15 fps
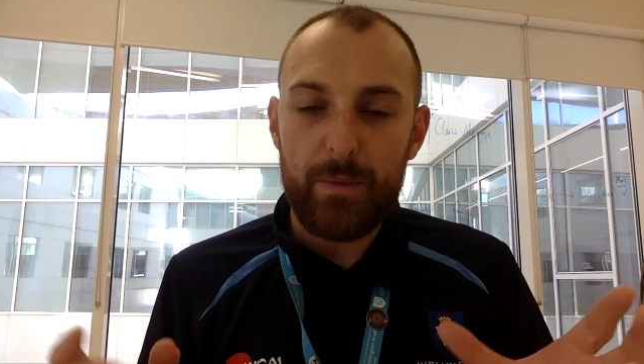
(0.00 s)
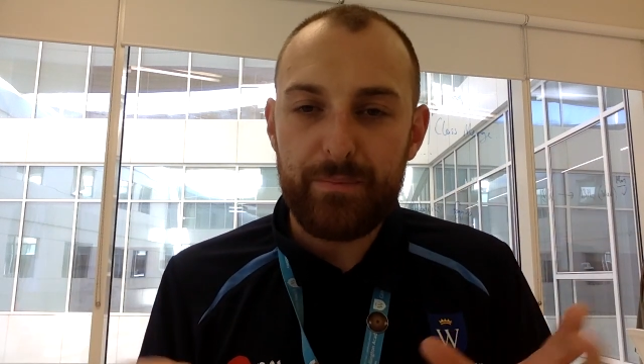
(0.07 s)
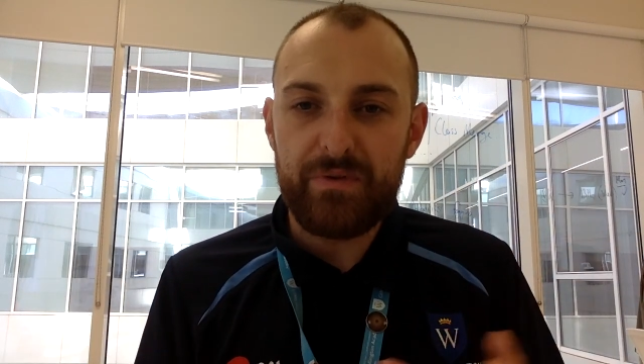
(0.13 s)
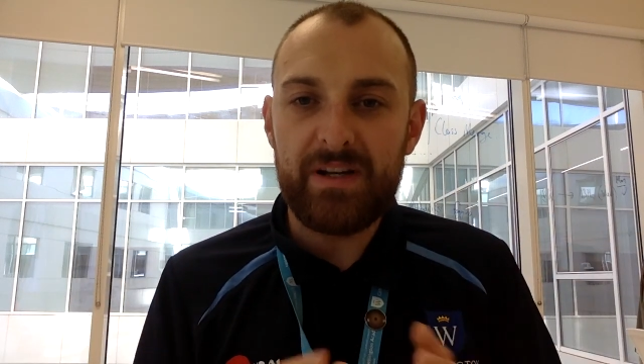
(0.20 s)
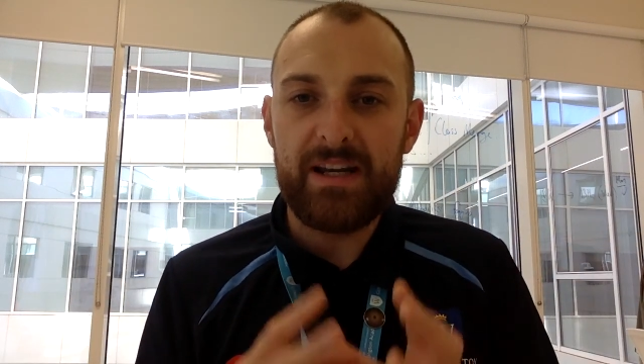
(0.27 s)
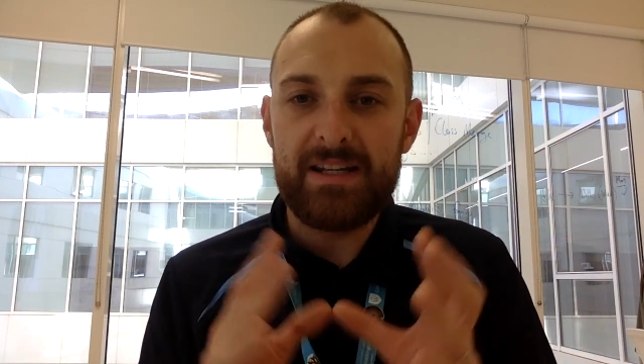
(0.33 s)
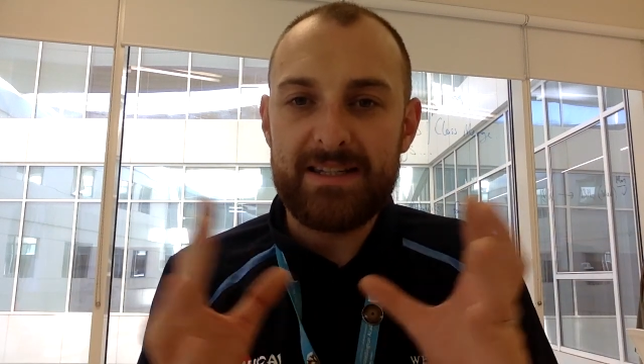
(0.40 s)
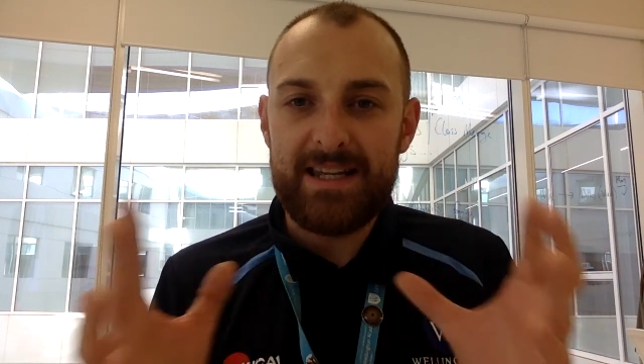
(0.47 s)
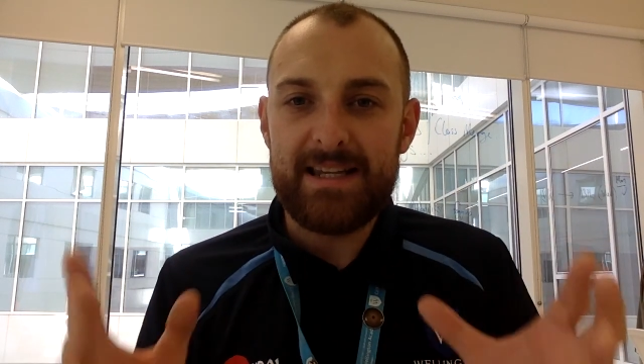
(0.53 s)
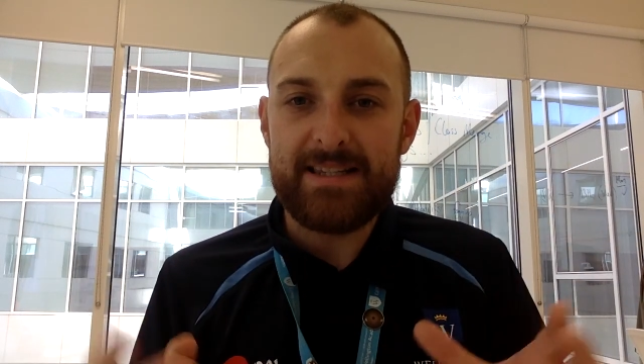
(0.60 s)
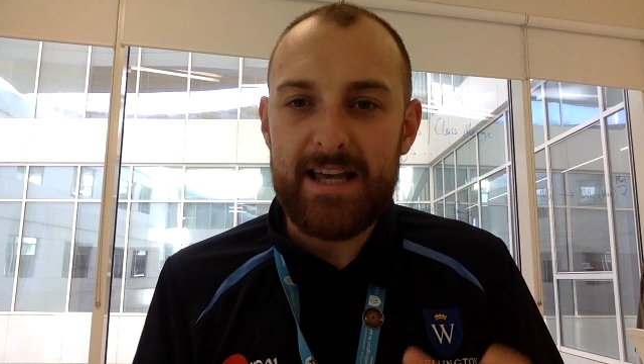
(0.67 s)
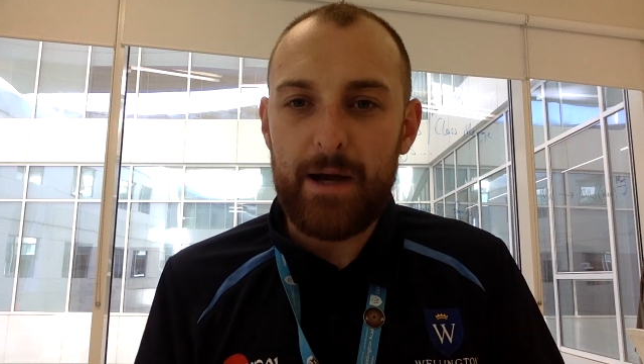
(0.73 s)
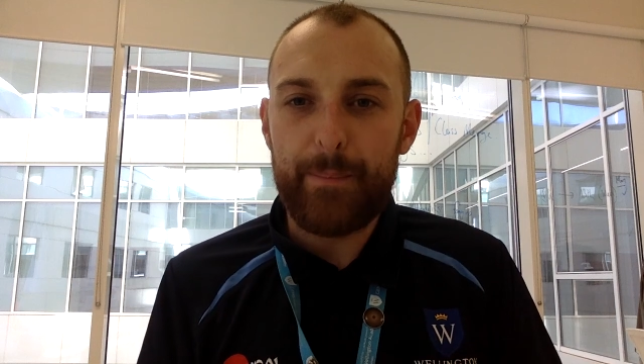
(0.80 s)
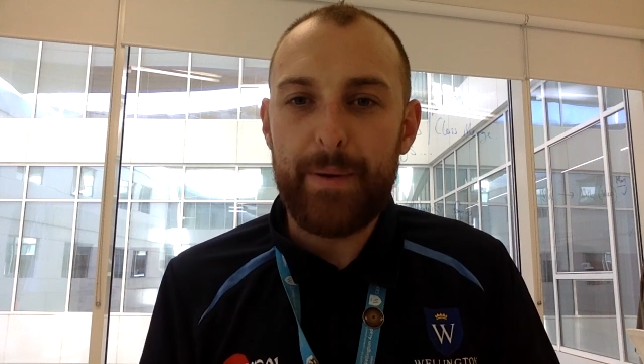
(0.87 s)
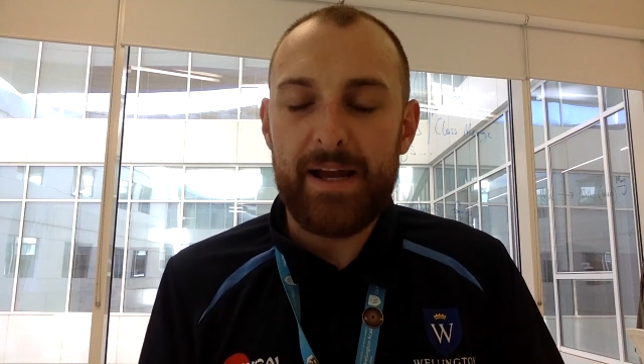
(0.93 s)
brilliant
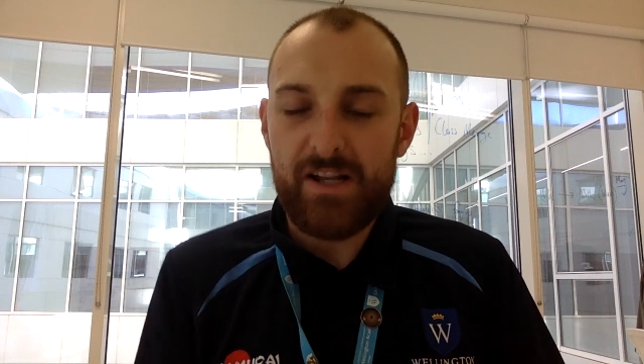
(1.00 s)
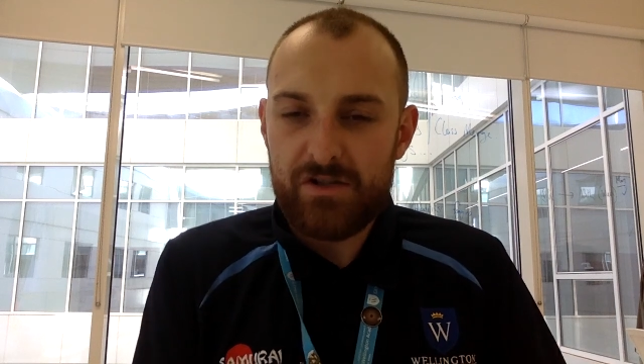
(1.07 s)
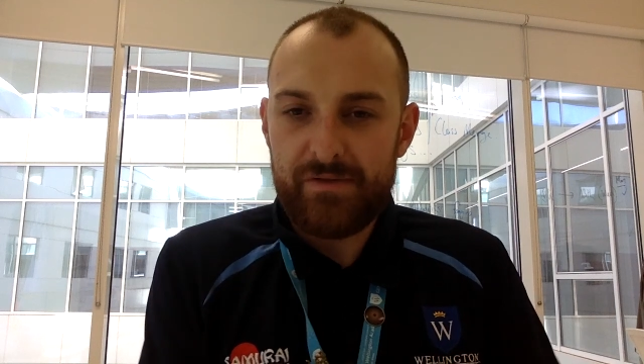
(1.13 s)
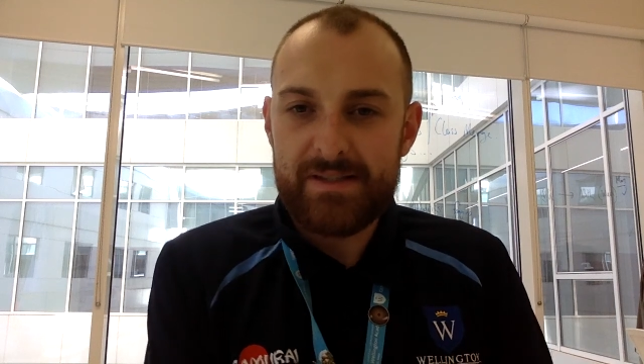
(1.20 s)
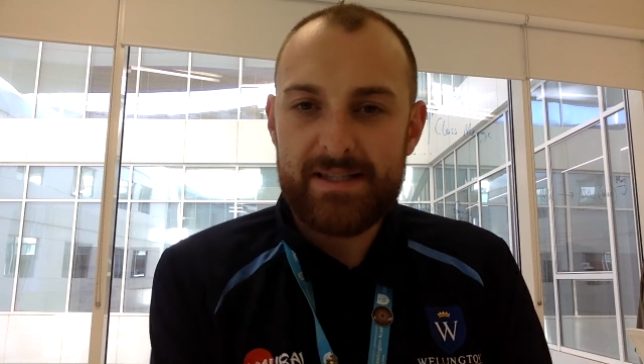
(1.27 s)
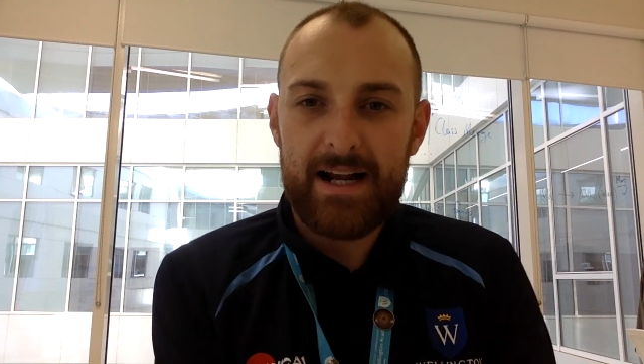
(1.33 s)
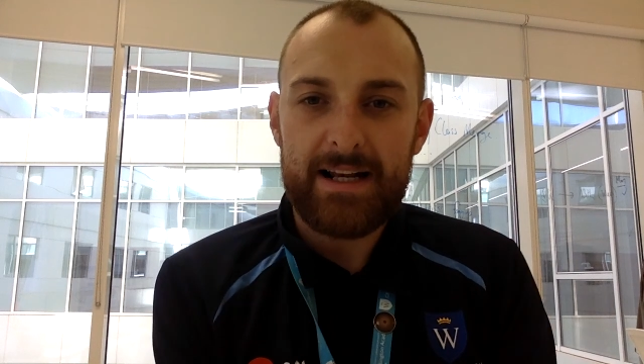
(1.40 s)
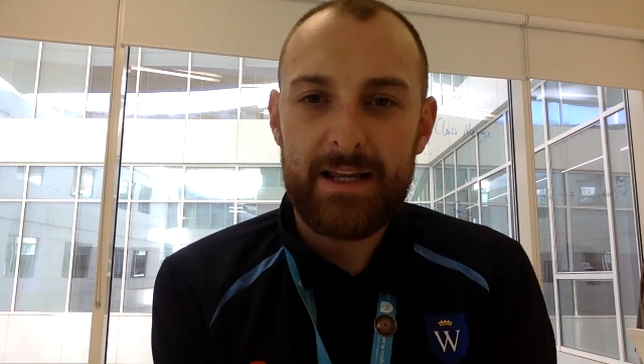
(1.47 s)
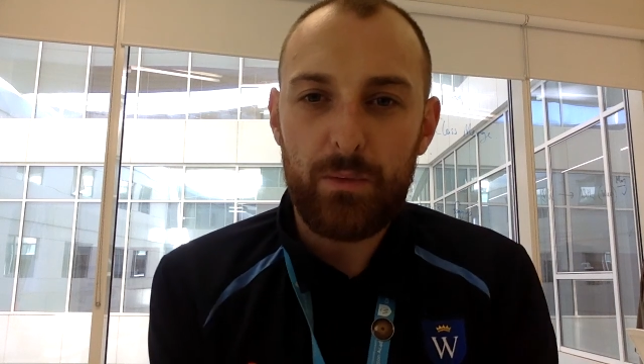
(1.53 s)
detailed picture of exactly